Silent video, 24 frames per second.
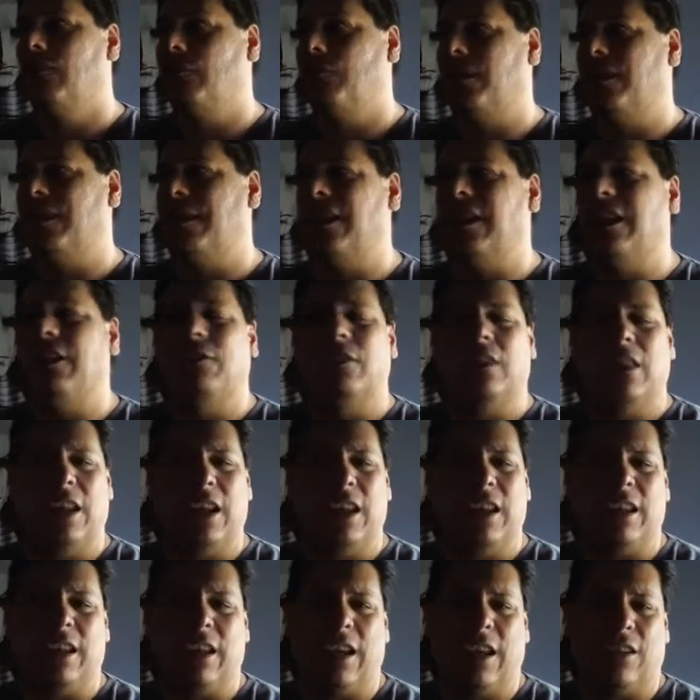But then, even
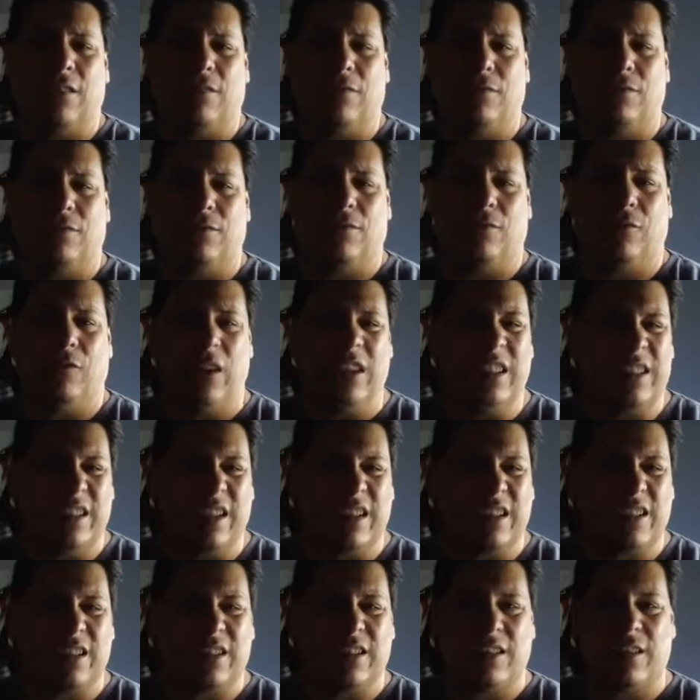then, you have
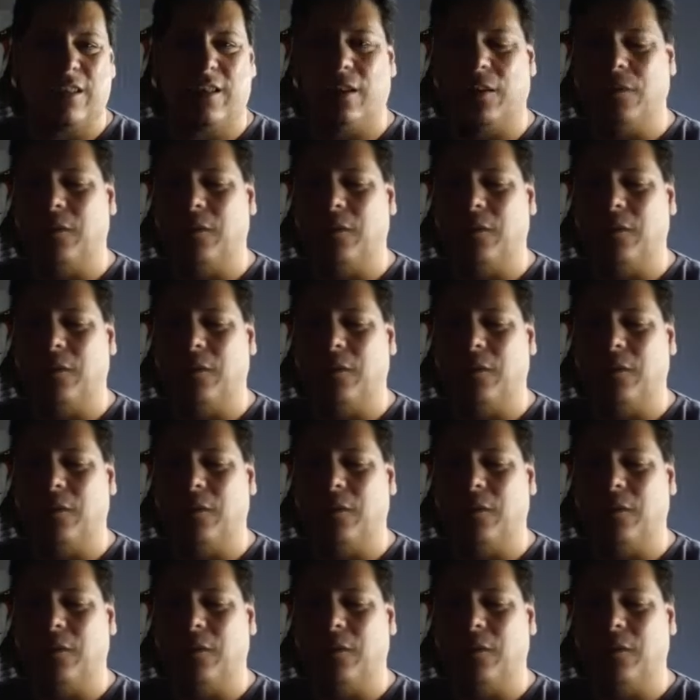physics.